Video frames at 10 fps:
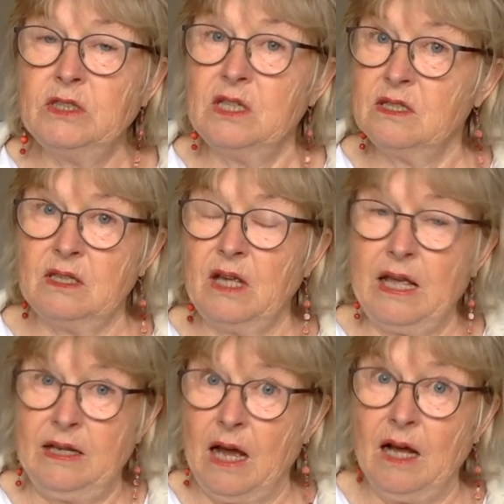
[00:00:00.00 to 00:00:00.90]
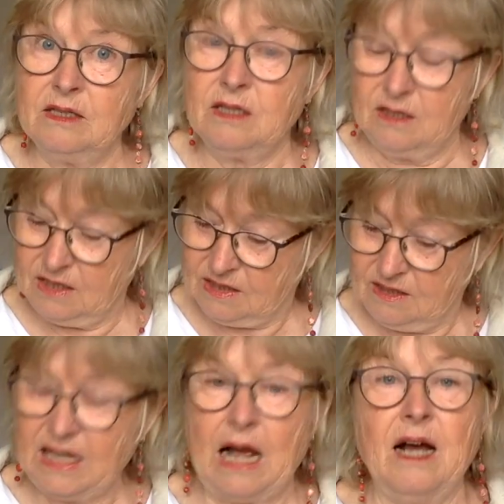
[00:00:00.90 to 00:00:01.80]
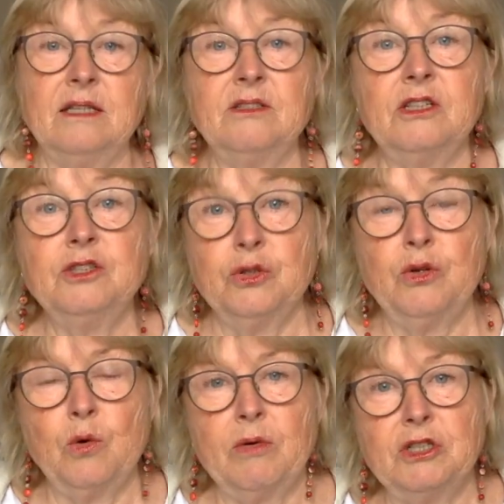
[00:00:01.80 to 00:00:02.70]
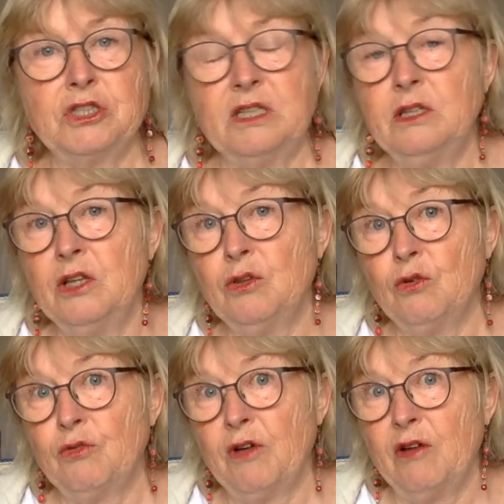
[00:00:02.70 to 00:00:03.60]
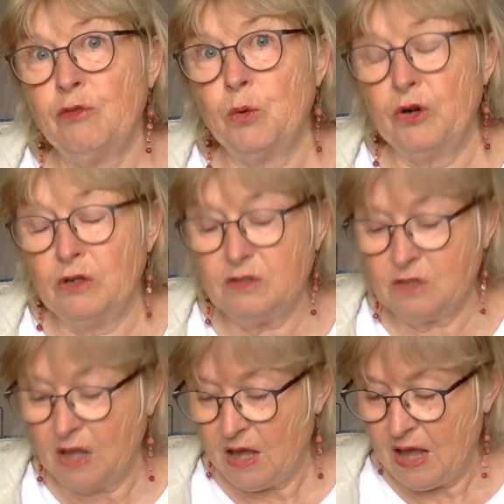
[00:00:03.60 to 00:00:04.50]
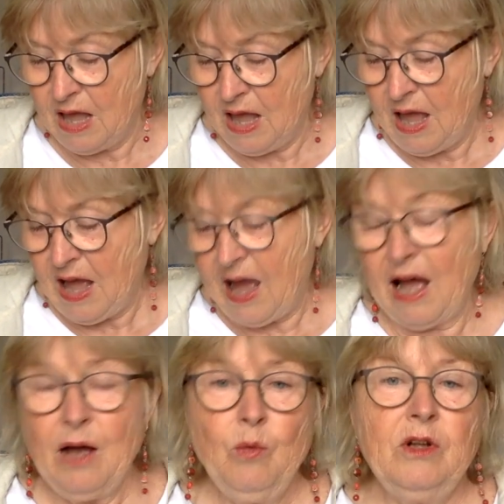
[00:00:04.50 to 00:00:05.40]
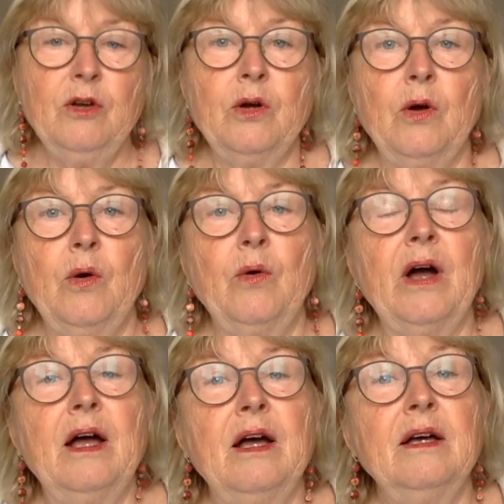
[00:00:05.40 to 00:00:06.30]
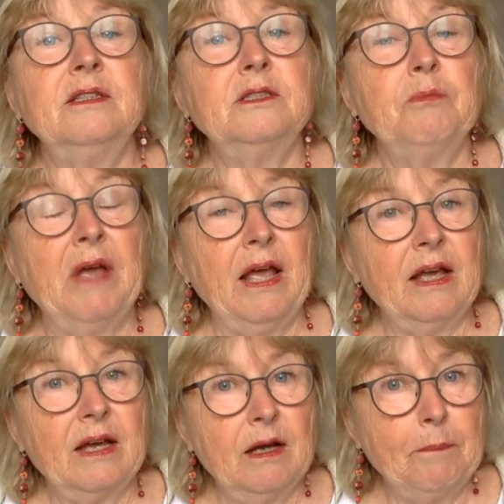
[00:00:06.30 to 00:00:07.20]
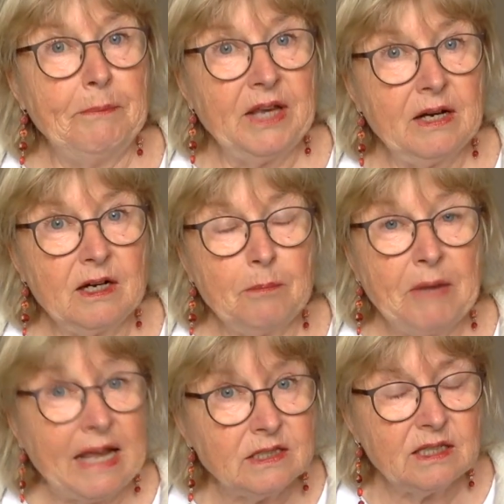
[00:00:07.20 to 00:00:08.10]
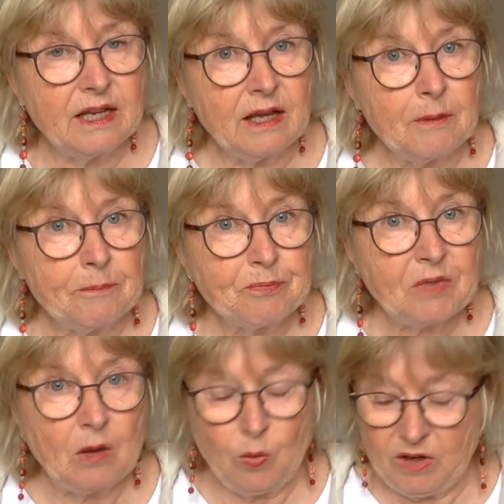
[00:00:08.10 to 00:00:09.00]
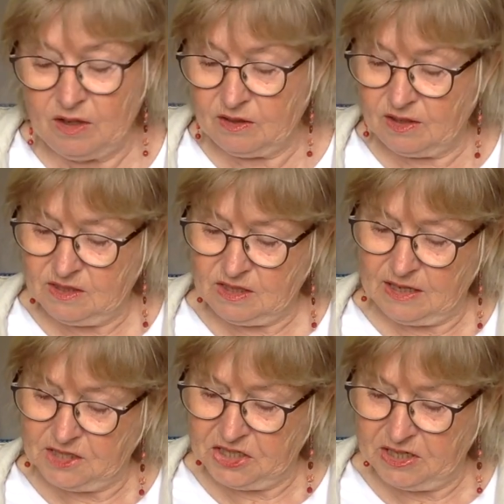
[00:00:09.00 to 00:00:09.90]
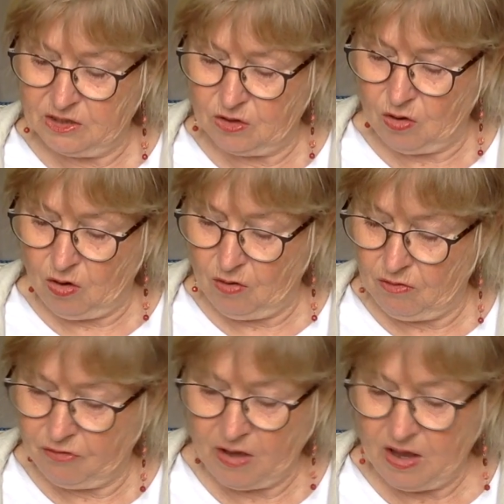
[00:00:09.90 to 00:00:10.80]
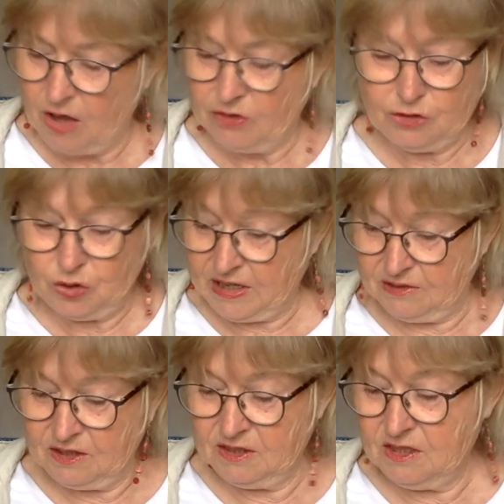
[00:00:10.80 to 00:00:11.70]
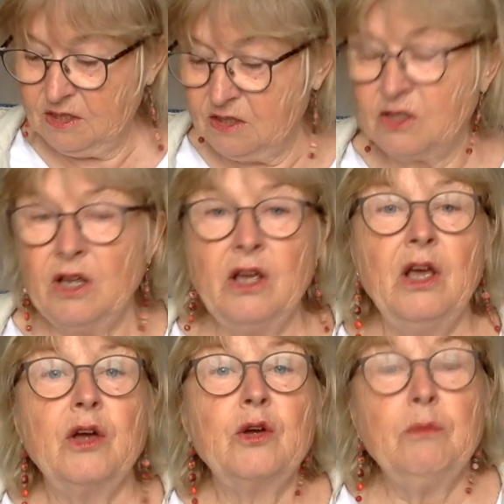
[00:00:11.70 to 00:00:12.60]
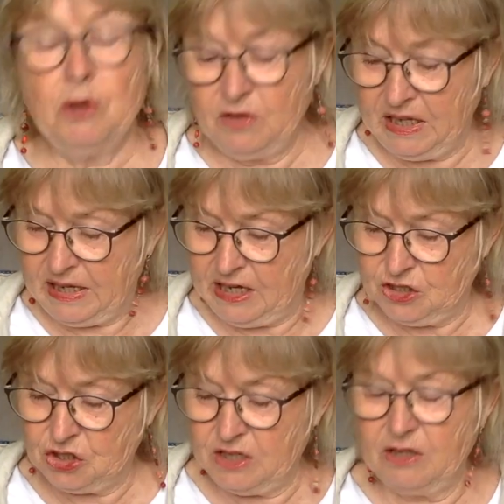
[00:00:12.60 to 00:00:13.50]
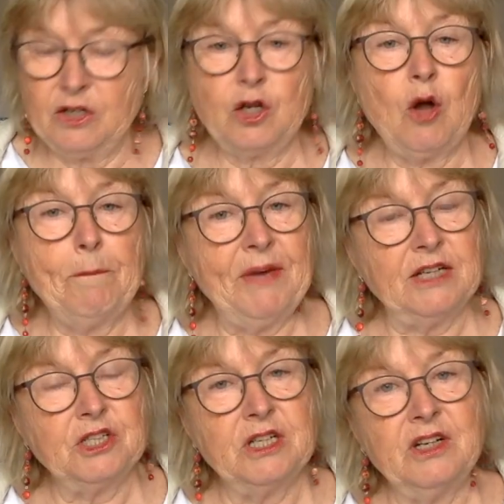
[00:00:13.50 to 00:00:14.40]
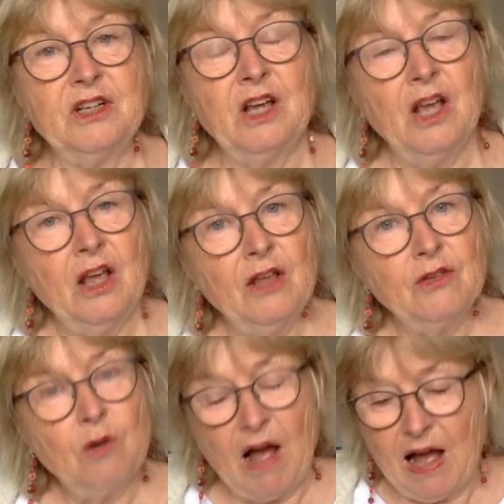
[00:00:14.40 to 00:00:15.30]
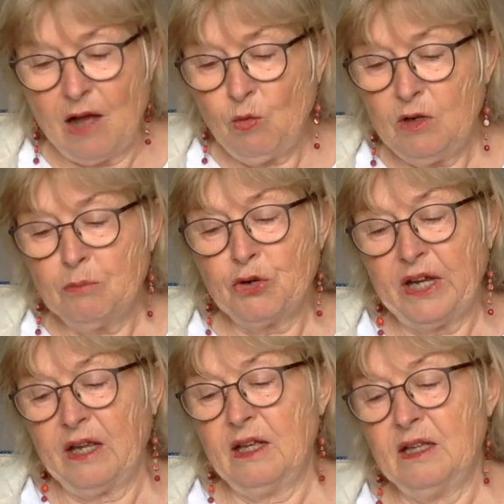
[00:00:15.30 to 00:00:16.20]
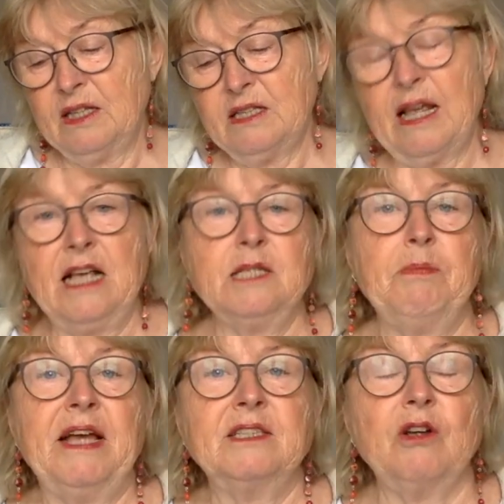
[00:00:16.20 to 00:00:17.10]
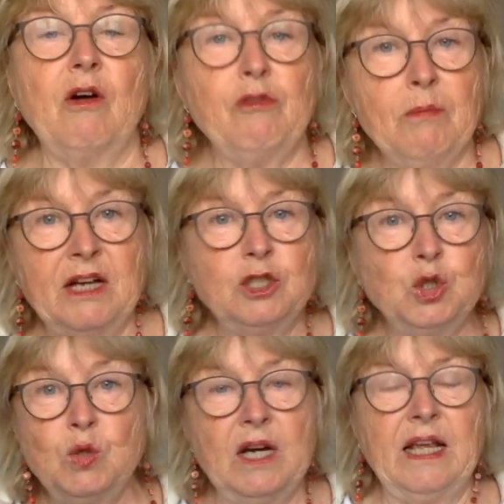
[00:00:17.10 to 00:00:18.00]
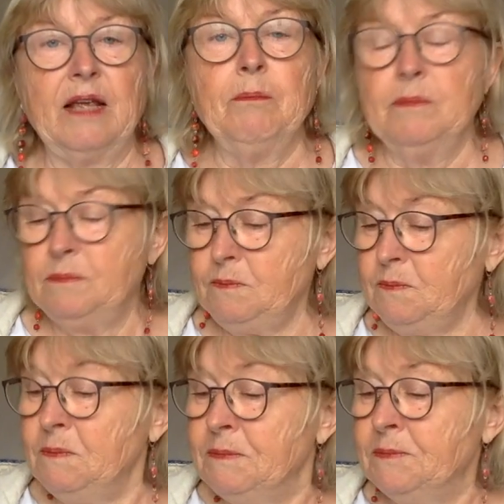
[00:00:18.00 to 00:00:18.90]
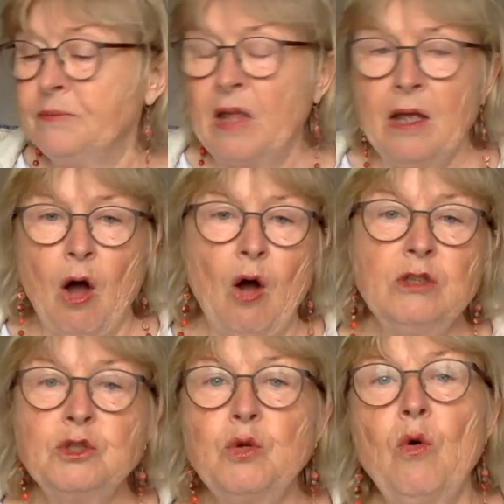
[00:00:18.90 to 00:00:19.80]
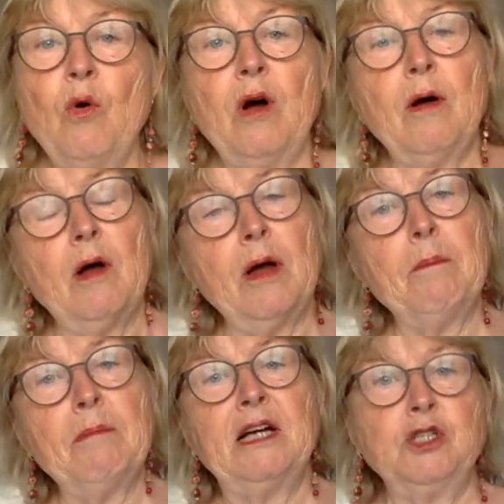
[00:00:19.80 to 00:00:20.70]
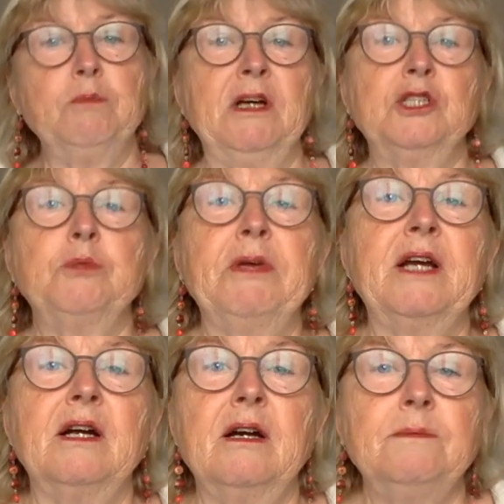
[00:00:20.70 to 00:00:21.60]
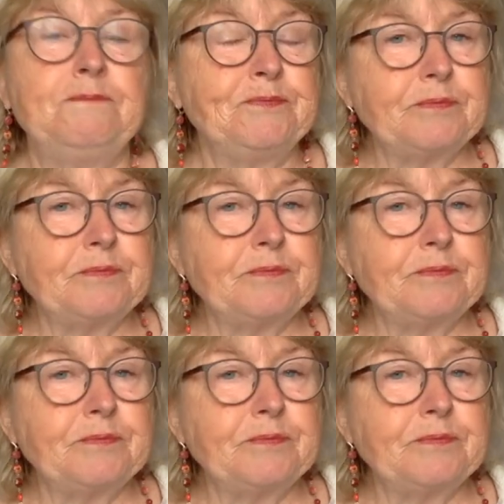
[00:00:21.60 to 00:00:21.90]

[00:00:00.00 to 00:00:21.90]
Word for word: it is an answer, there is the answer to your question in those five words. I will go and make a bigger painting with this idea of togetherness, communication, compassion. So I will bring this aspect of my doodling onto a much, much bigger